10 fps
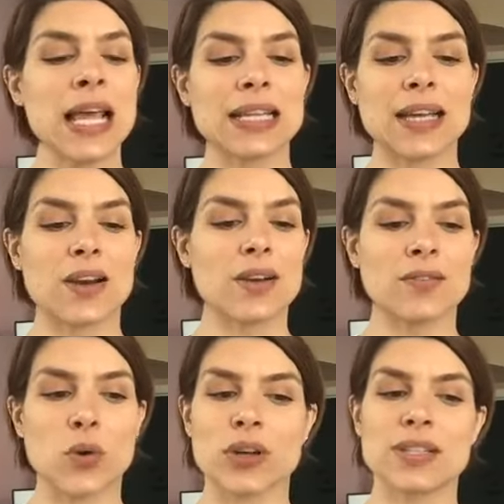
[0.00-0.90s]
There, of
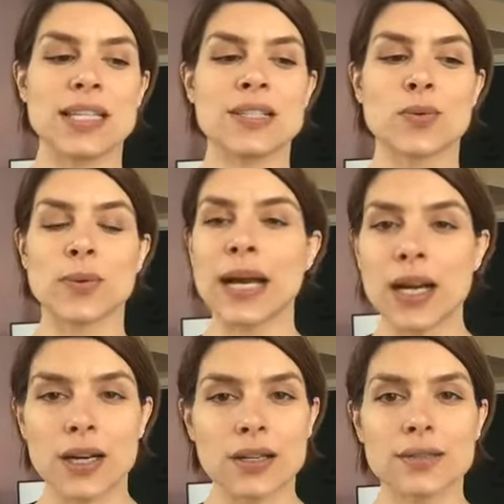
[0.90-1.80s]
course, is a
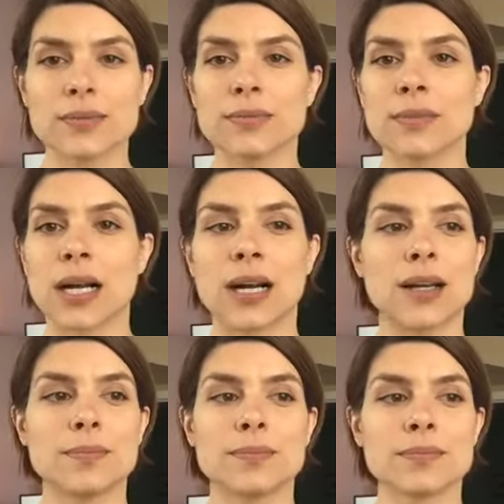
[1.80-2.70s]
rare
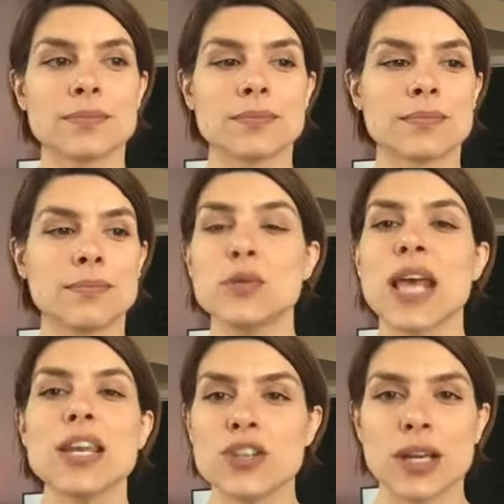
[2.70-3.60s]

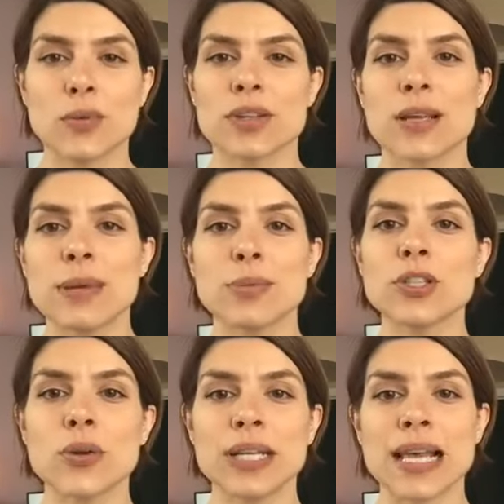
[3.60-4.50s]
mutation where some people
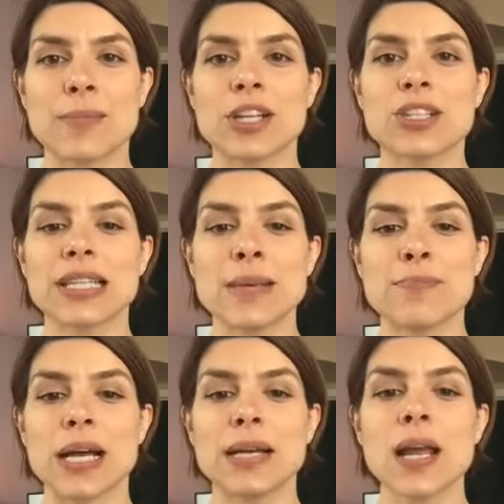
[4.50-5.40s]
don't need that much sleep,
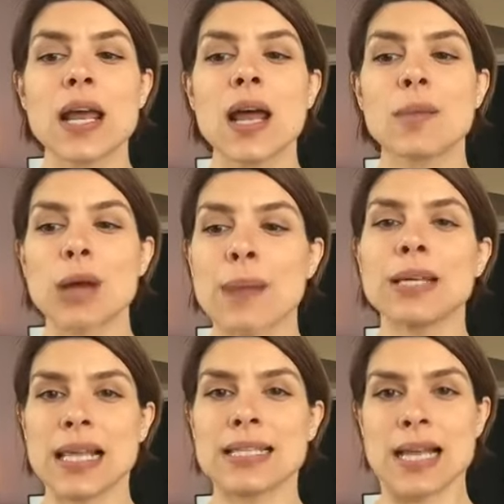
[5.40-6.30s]
but
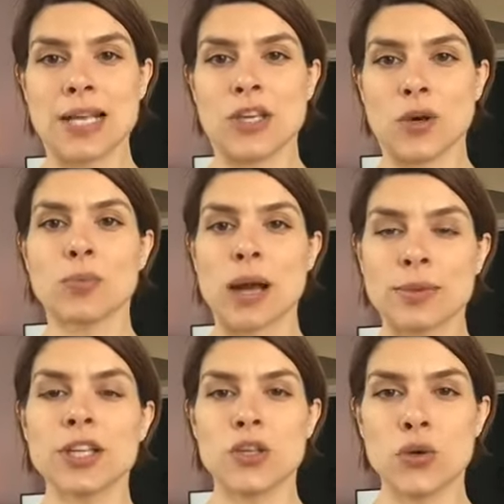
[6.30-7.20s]
probably that's not you.
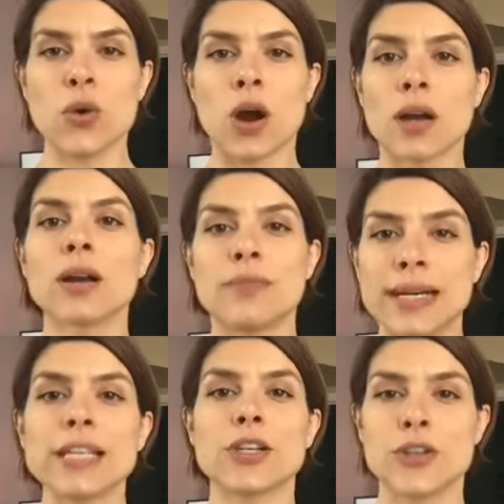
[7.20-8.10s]
Probably you are a
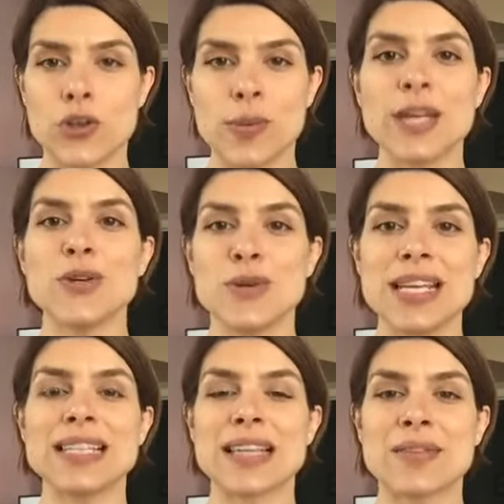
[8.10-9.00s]
regular human who
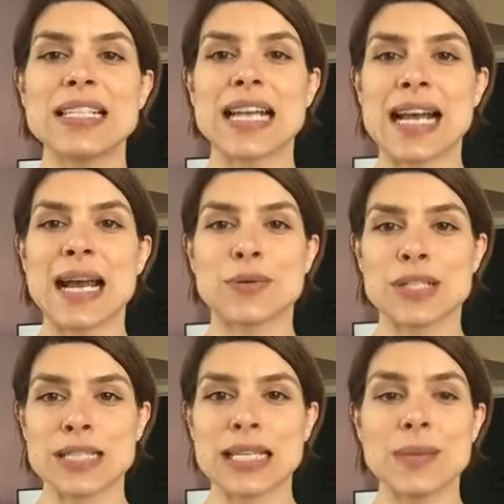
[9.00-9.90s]
needs 7 to 9 hours
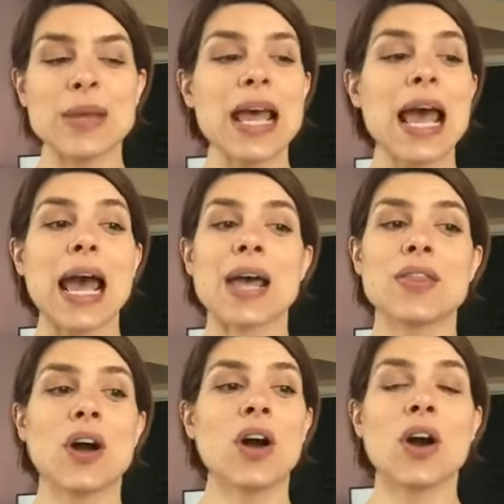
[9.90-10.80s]
of sleep. And
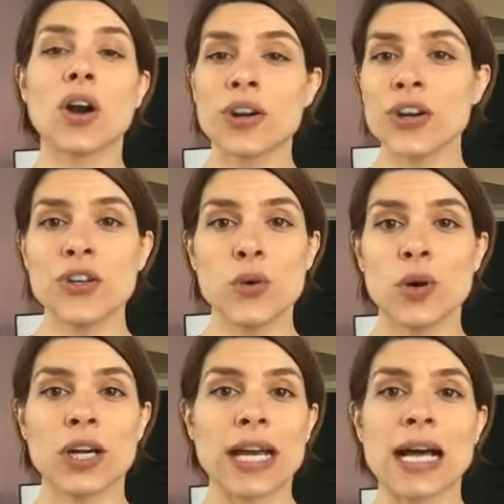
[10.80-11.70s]
the harder you
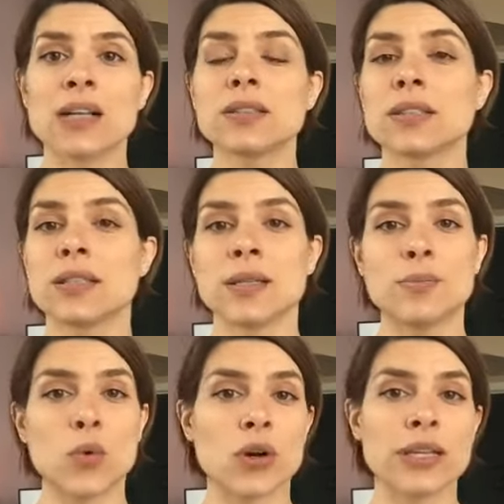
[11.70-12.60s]
work out, the
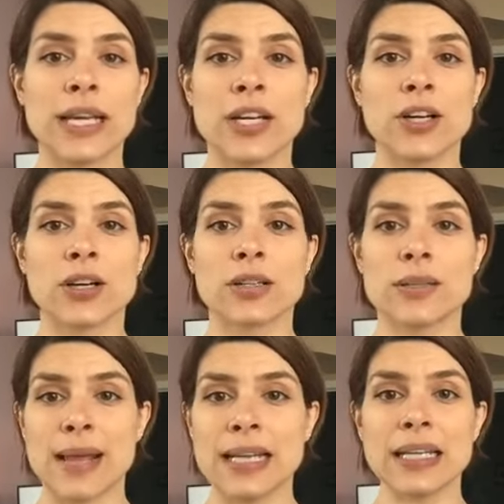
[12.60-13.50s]
more that you're
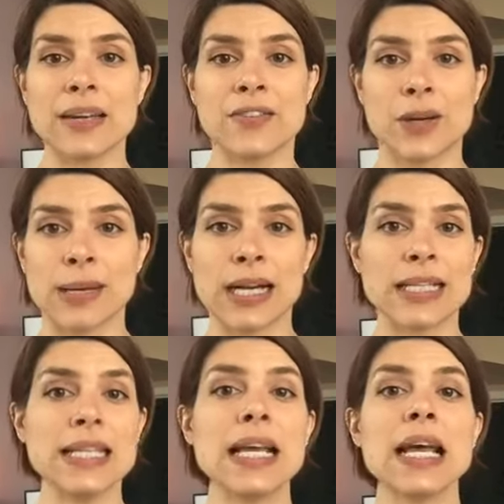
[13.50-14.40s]
demanding of your
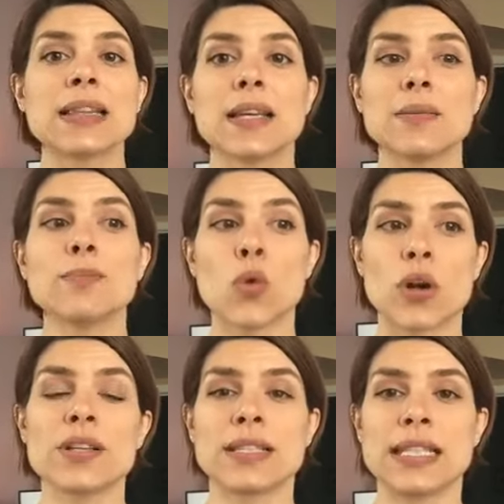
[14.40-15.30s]
body, the
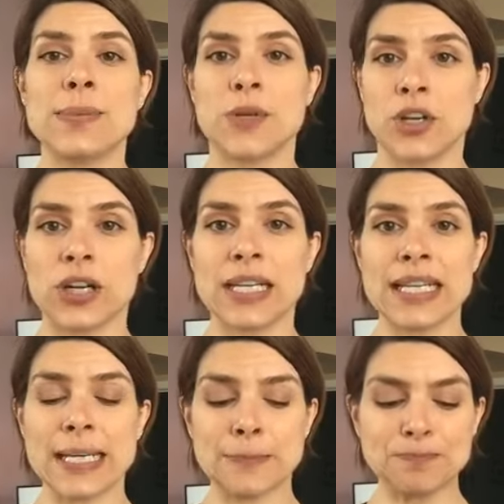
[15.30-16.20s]
more sleep you're going to
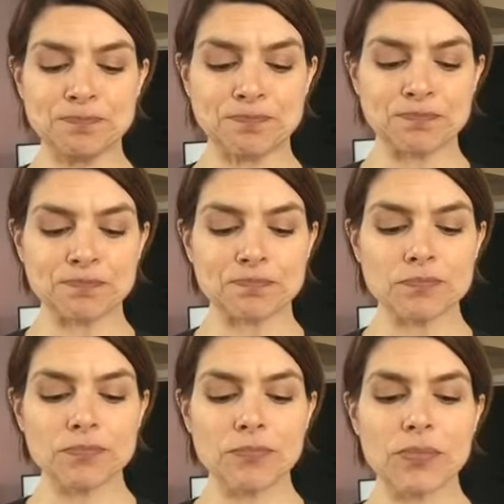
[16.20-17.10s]
need.
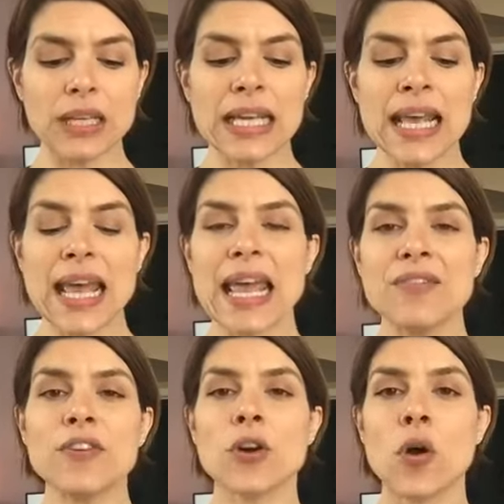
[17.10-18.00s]

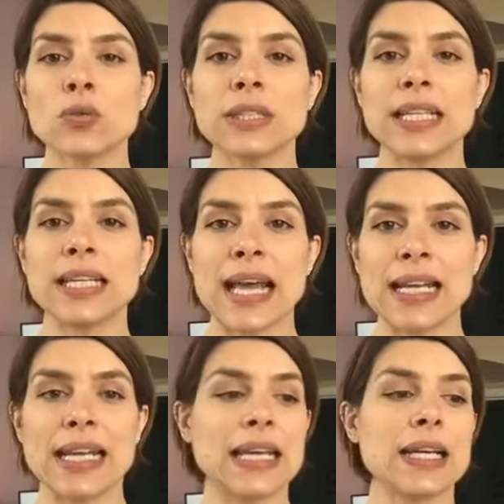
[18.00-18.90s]
If you're only
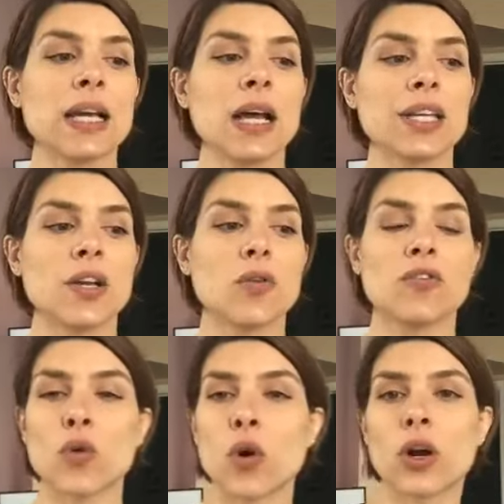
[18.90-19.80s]
getting,
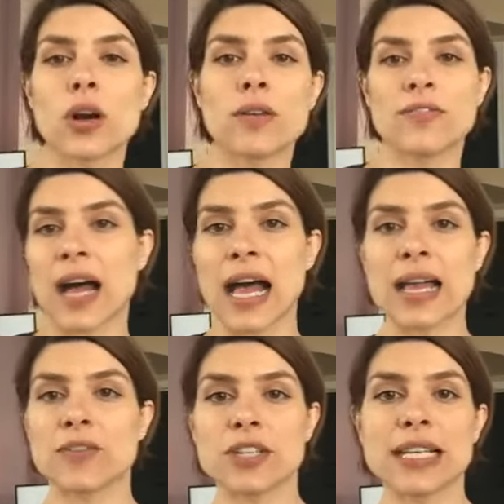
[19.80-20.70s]
4,
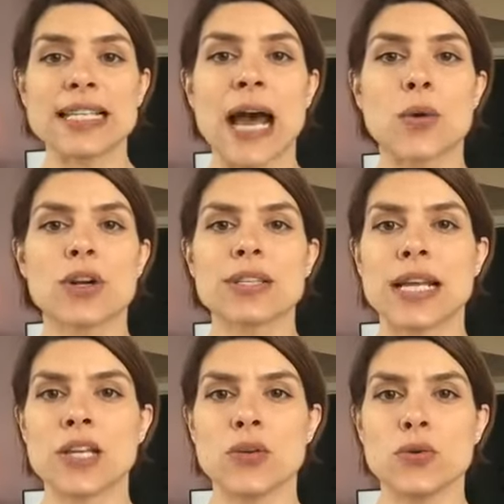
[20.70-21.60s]
5, or 6 hours
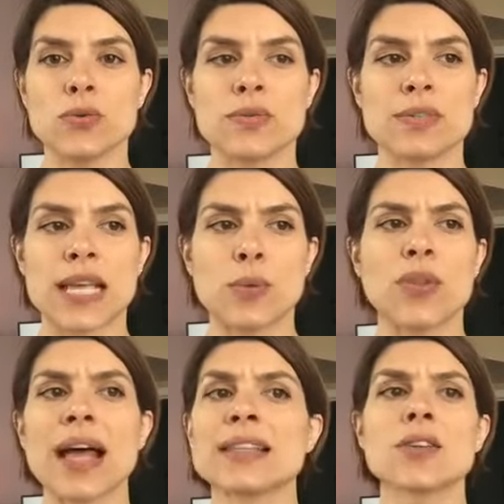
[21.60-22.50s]
and you say, well,
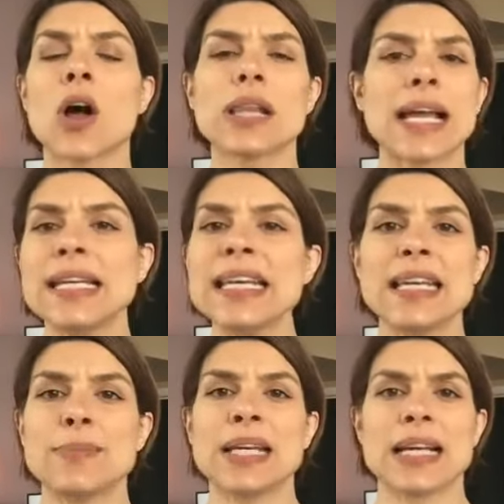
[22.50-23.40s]
that's all I
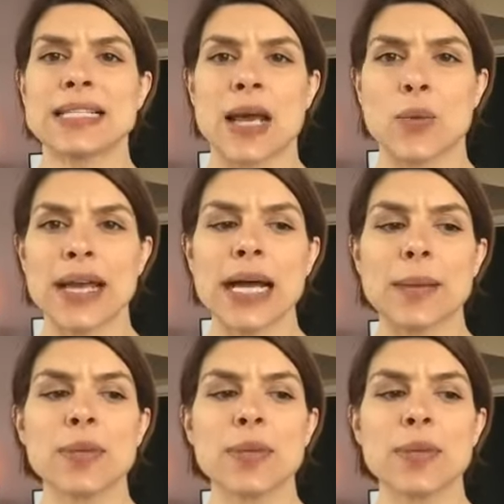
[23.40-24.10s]
need because I wake up.